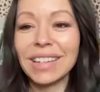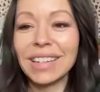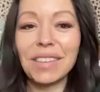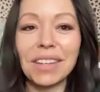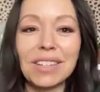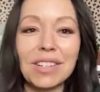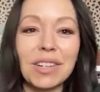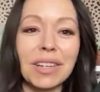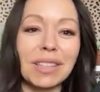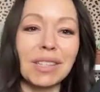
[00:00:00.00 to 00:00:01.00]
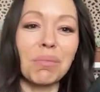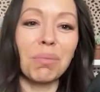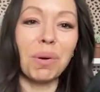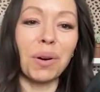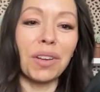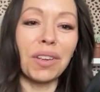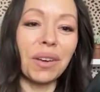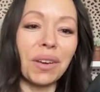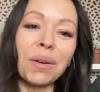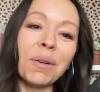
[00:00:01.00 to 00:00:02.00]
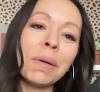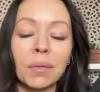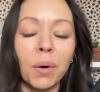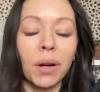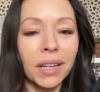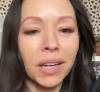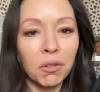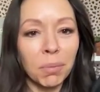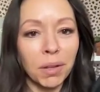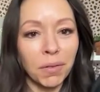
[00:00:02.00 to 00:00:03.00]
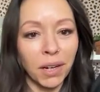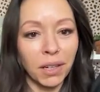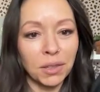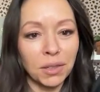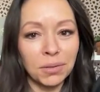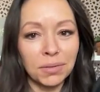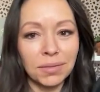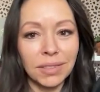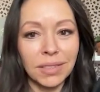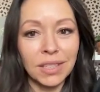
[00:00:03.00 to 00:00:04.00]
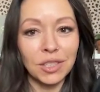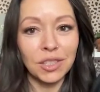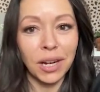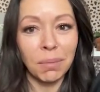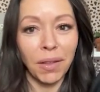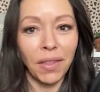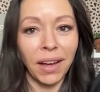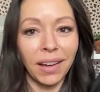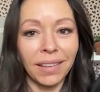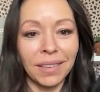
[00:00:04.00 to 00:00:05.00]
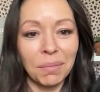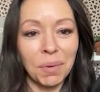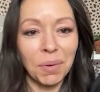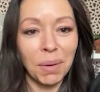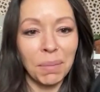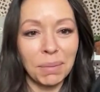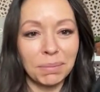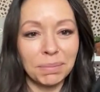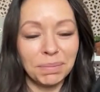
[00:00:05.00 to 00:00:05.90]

so that she can support you. Where can everybody find you? Let's chat about that and then we'll wrap up.